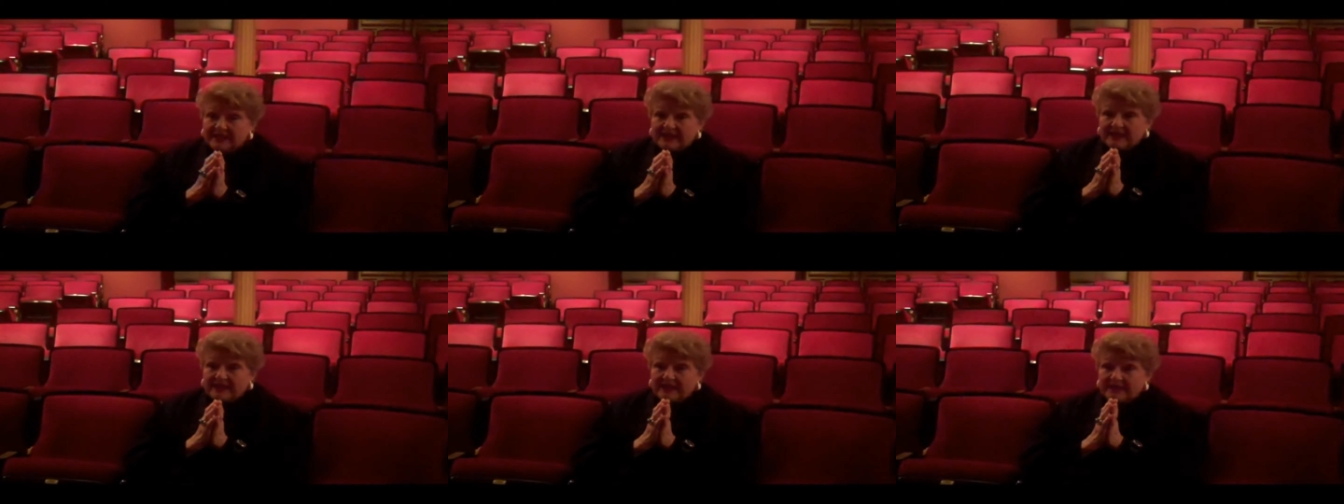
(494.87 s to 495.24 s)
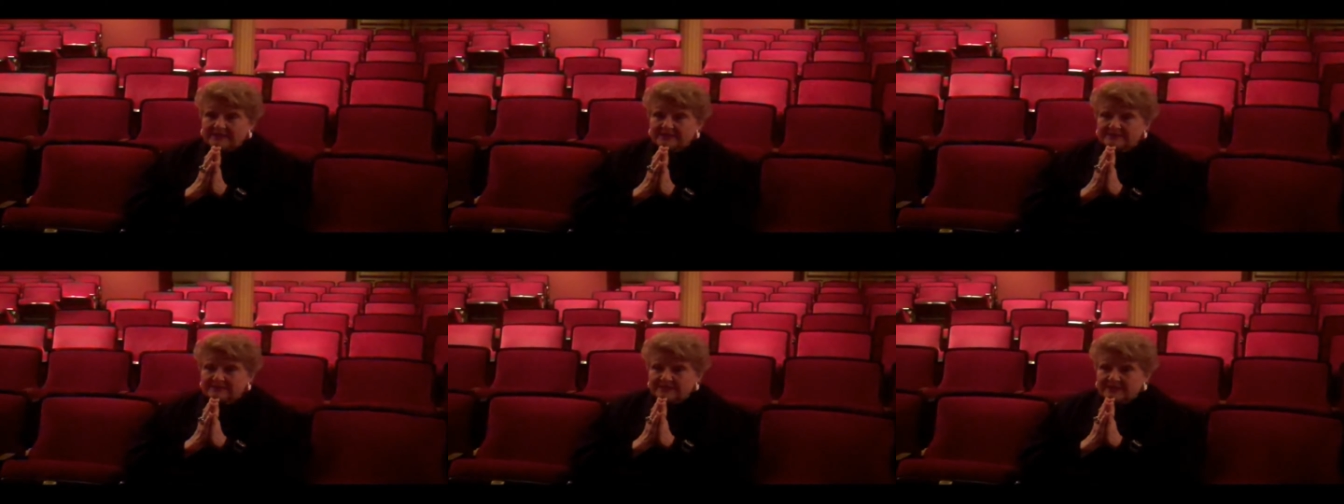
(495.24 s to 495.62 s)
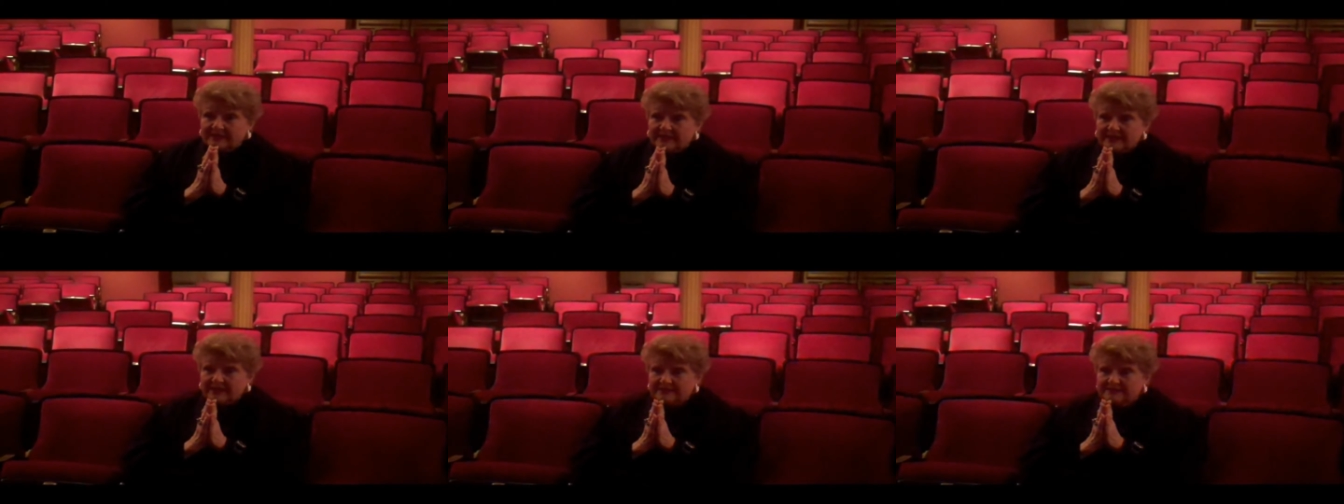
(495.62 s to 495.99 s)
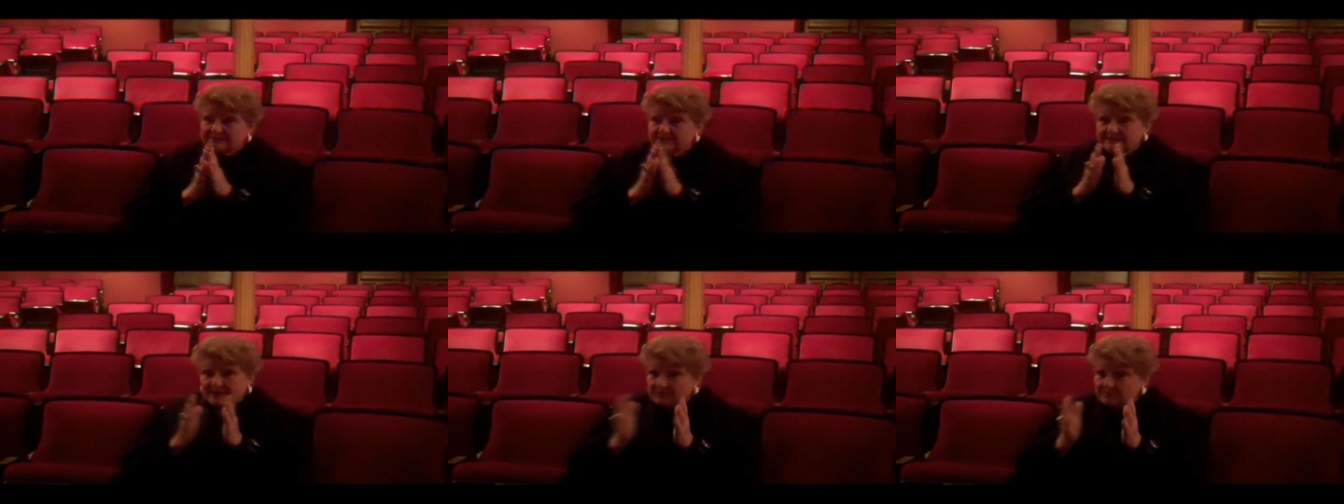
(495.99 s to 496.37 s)
and and
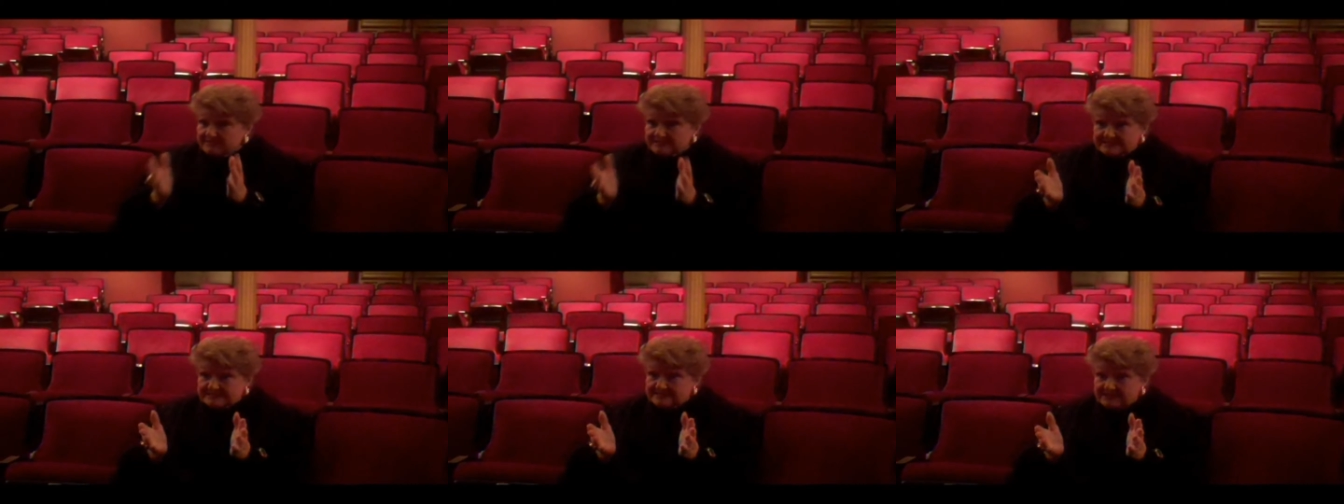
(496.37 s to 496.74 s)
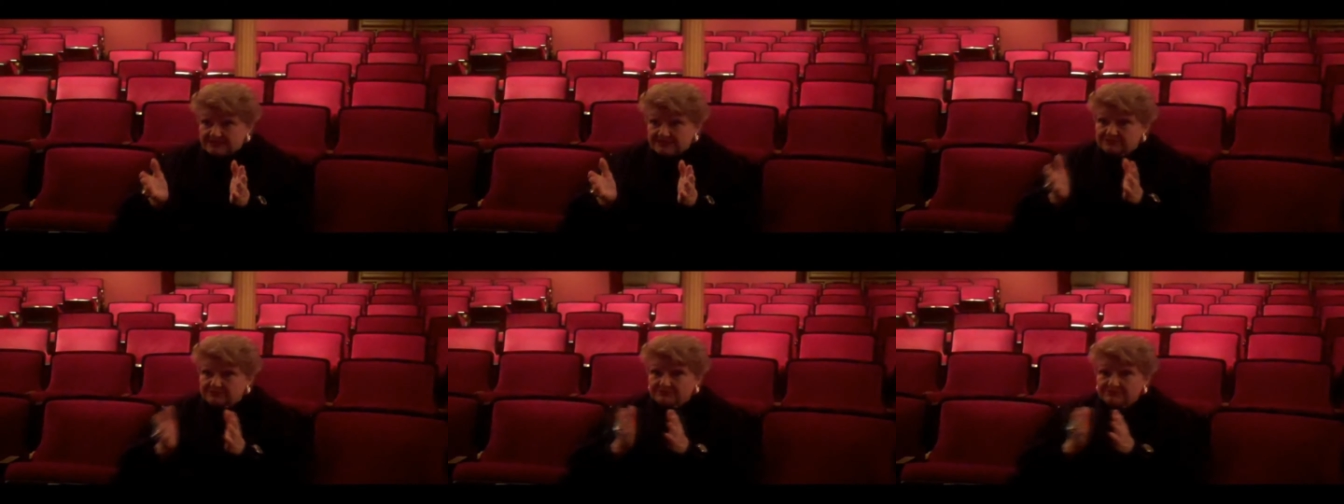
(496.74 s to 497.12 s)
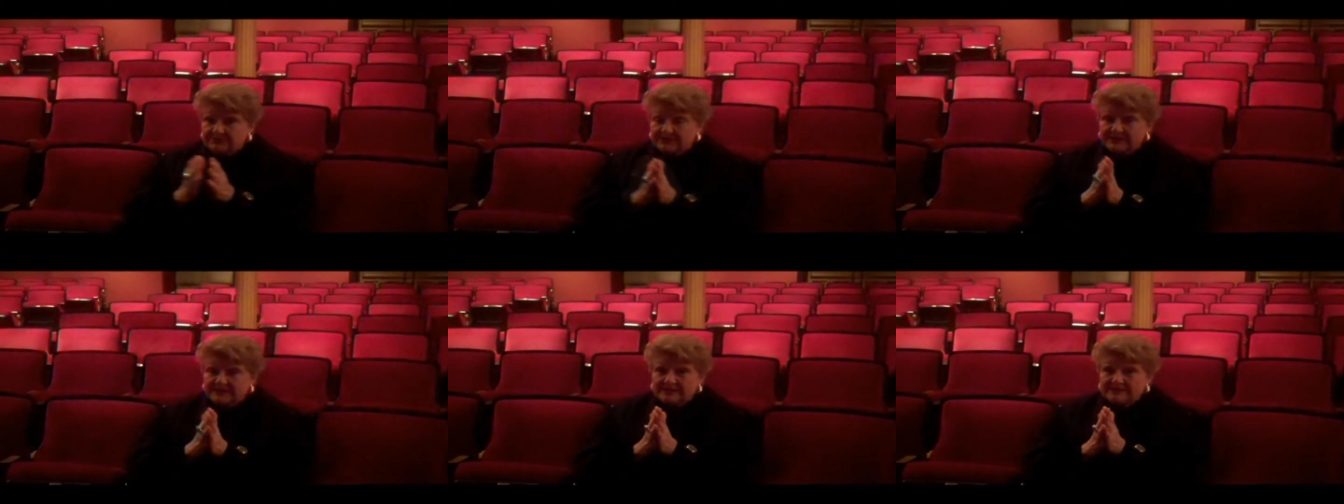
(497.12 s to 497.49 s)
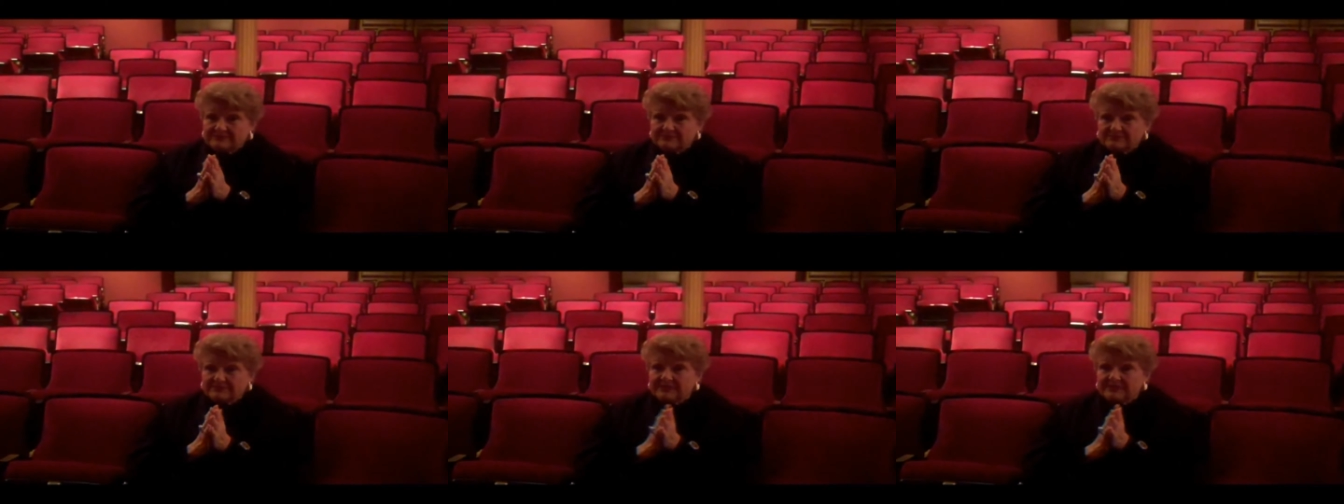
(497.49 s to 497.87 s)
come and see you and
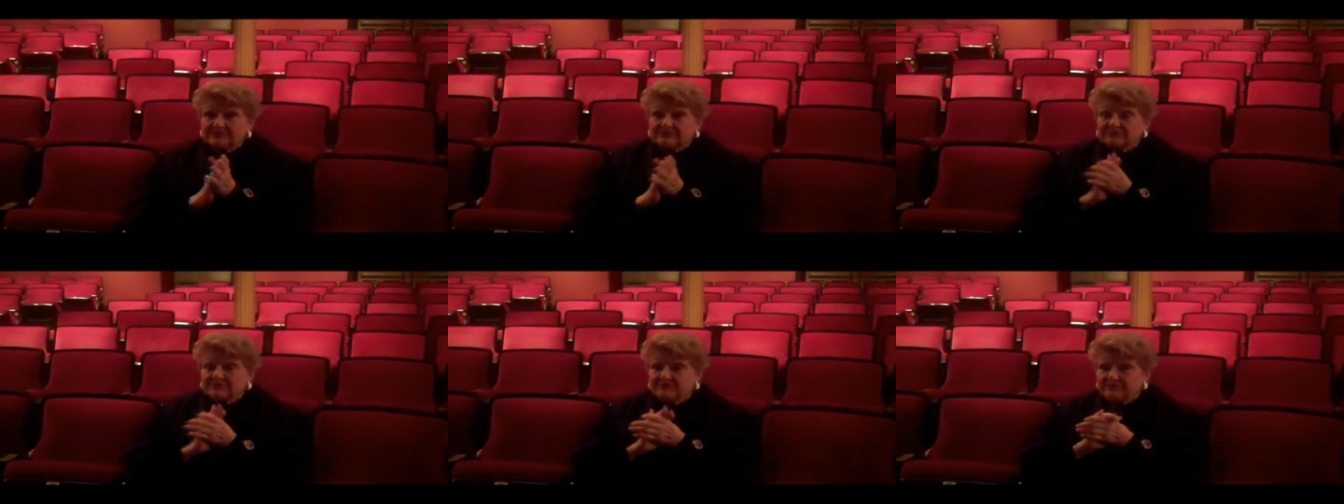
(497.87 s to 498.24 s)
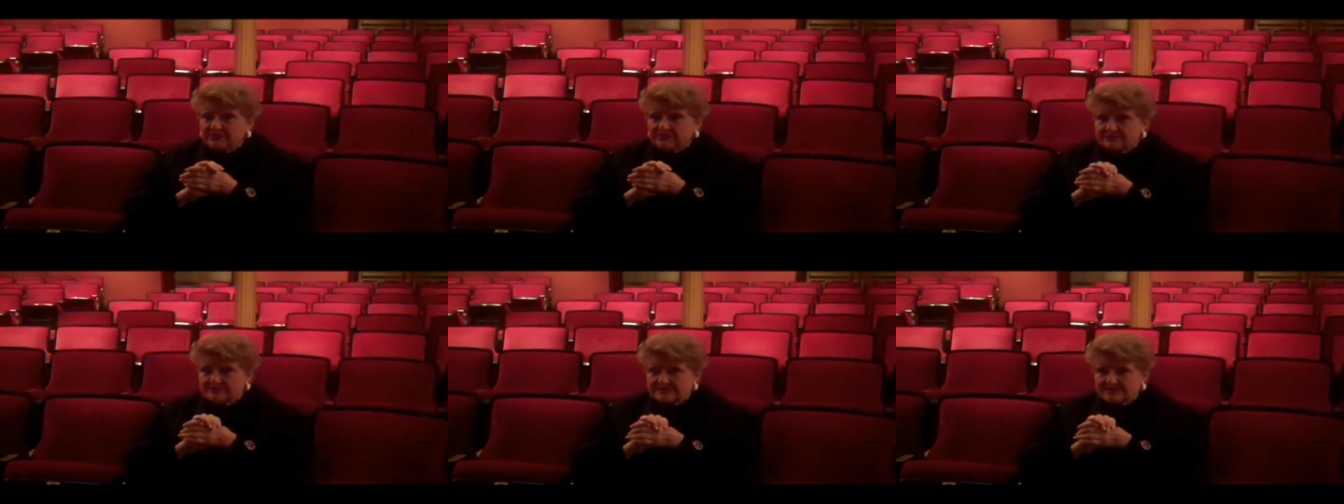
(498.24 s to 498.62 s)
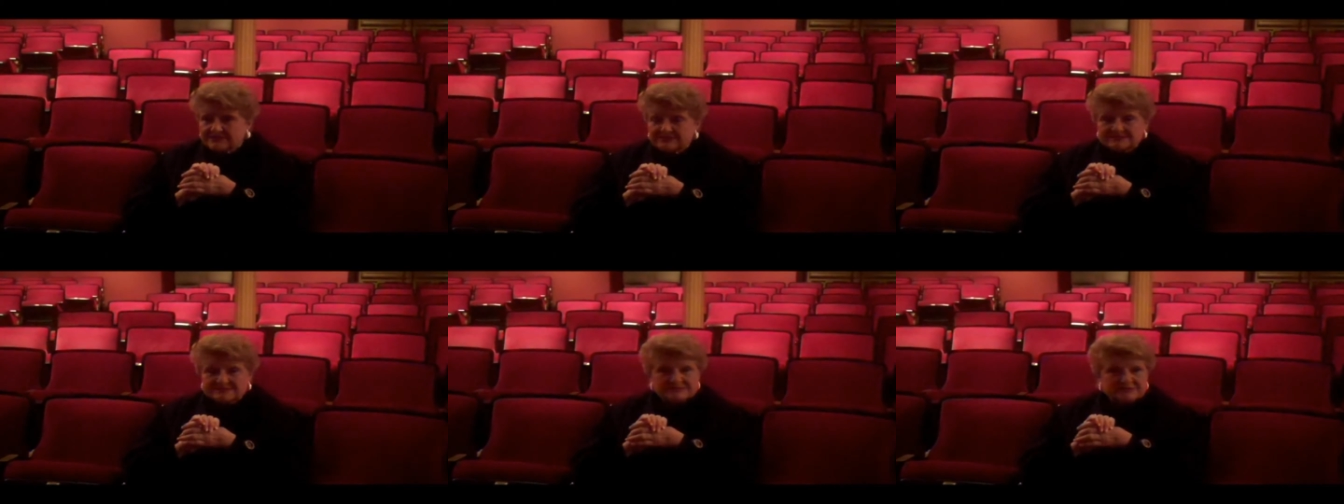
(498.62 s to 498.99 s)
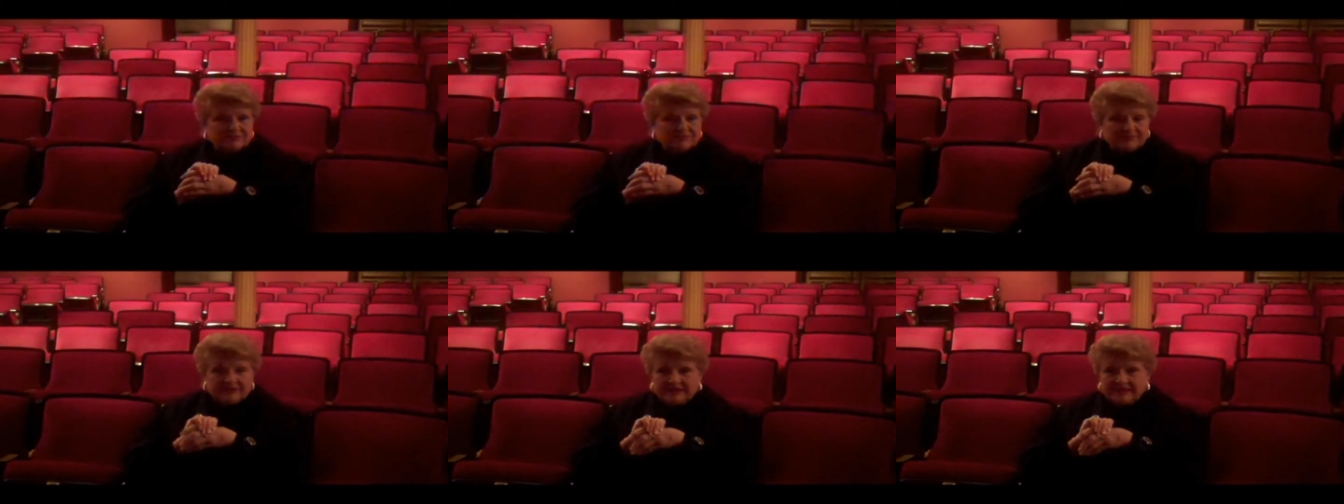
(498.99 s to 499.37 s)
read the reviews. There are
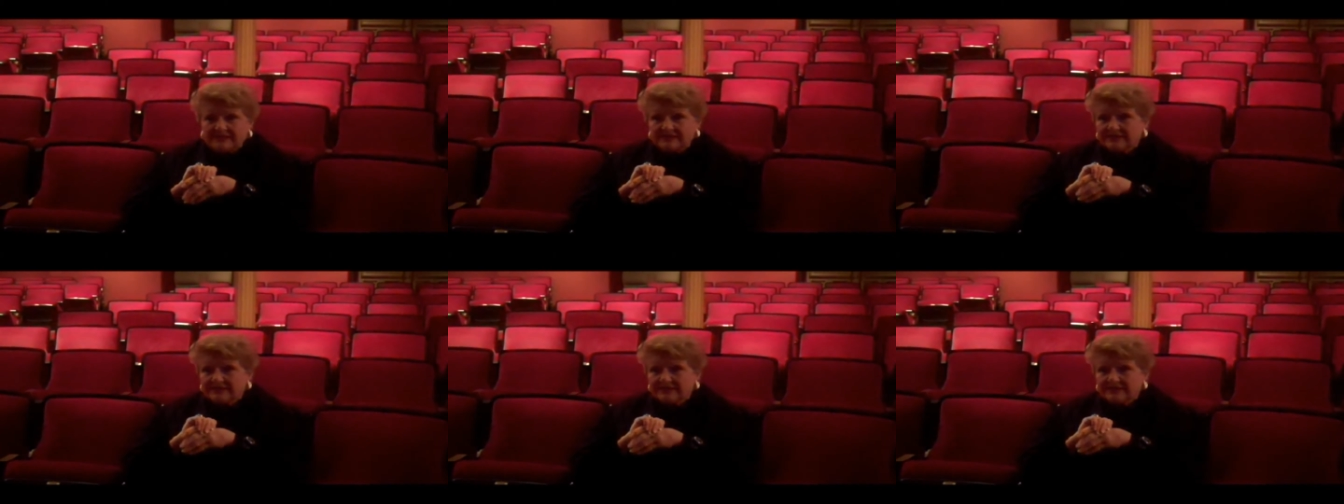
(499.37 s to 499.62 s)
so many